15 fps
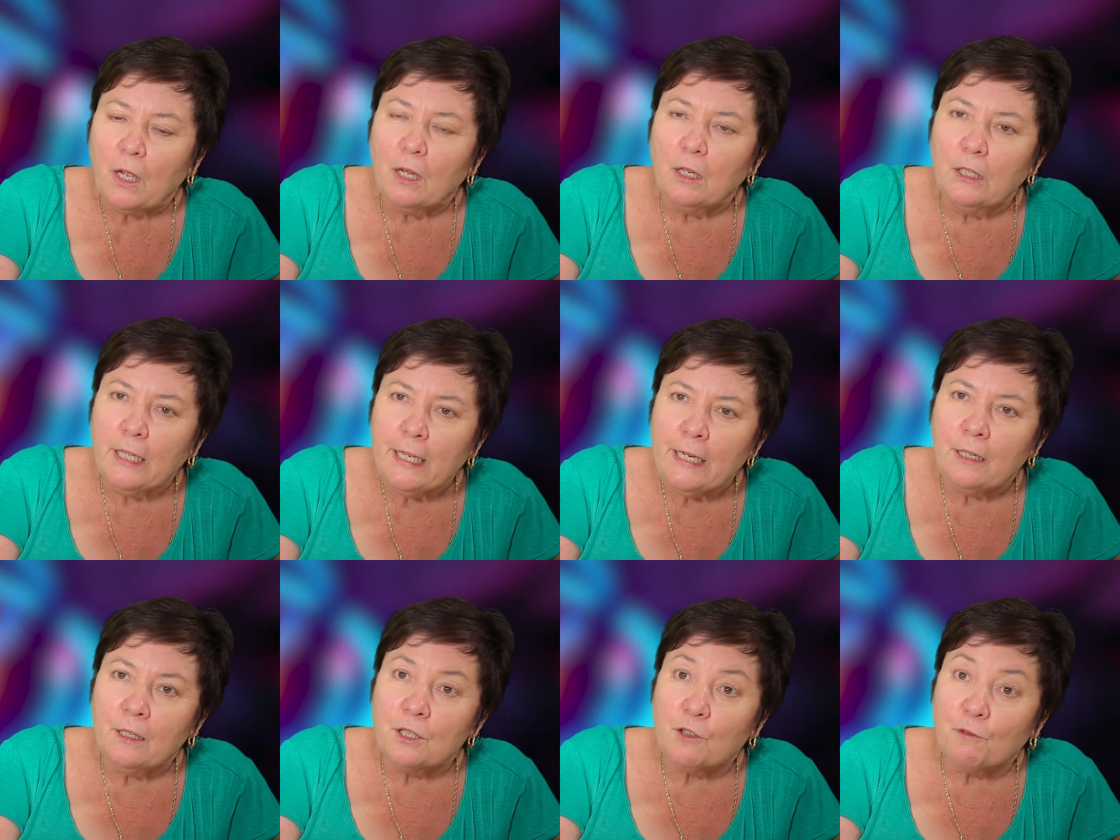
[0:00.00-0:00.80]

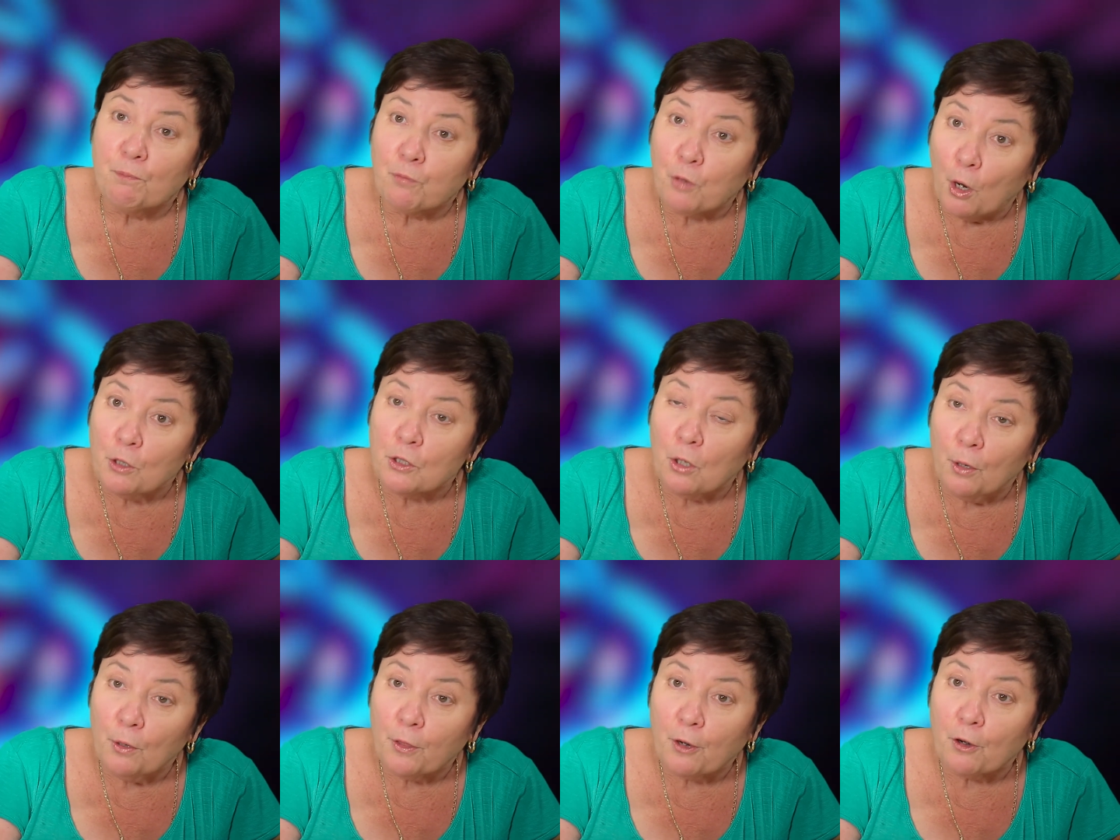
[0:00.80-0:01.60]
leaders of
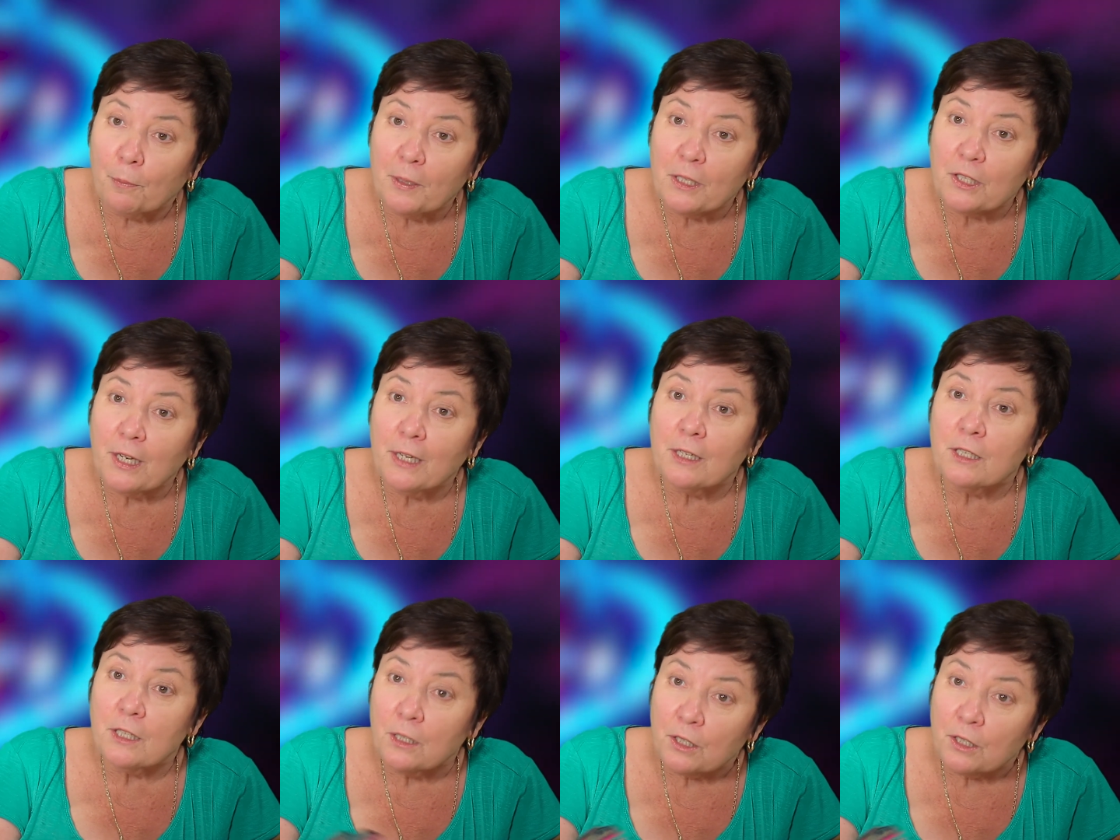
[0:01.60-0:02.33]
proton therapy centres,